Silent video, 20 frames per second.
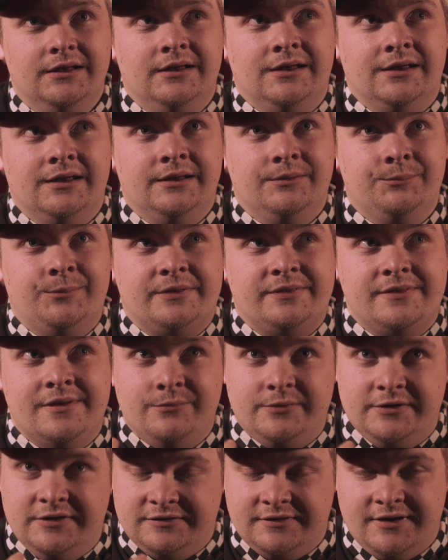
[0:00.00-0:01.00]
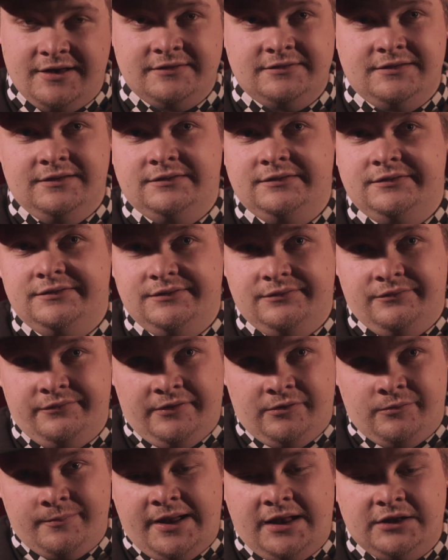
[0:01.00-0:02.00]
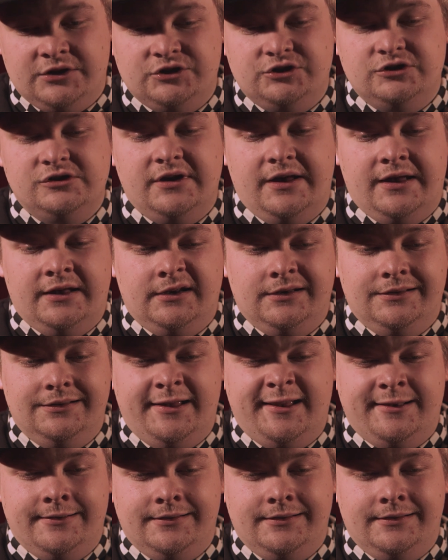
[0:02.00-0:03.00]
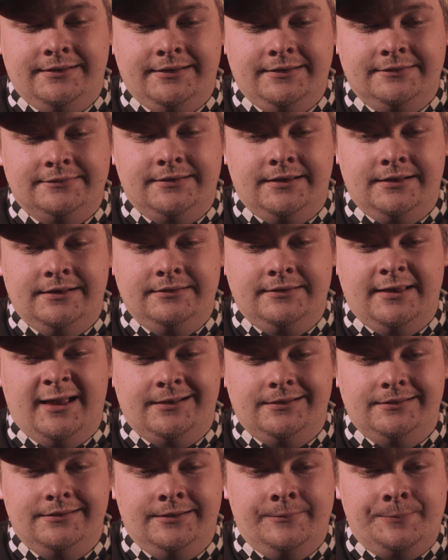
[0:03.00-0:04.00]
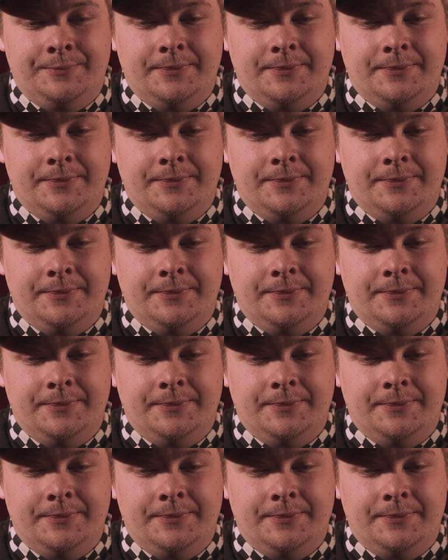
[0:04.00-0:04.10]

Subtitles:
But then we discussed this very much, and he said that